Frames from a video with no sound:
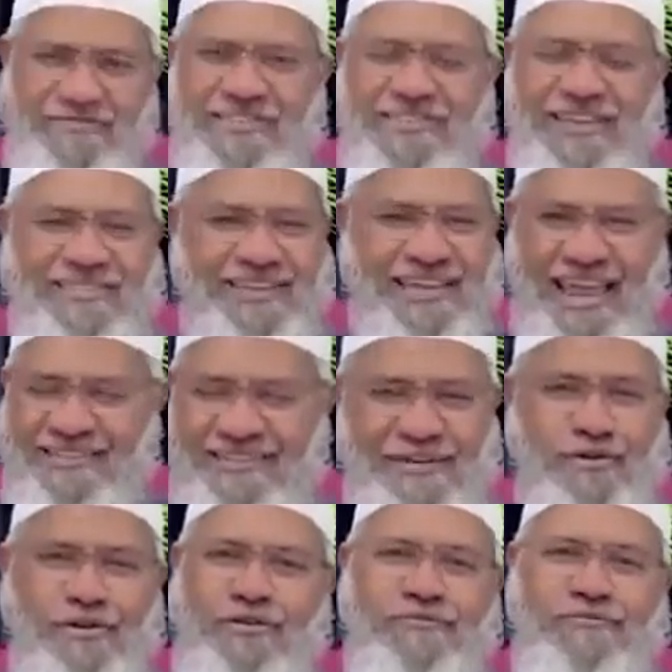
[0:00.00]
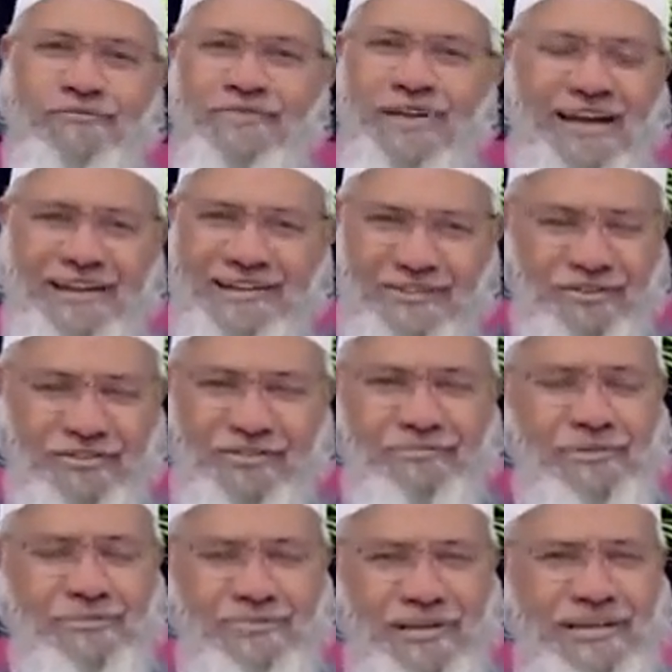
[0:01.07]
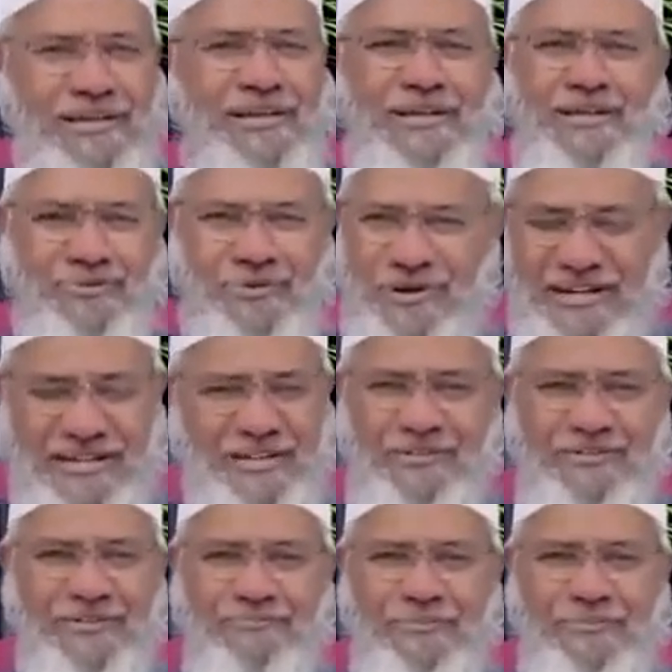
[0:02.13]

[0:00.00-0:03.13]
when there is a gathering of 100,000 people, 200,000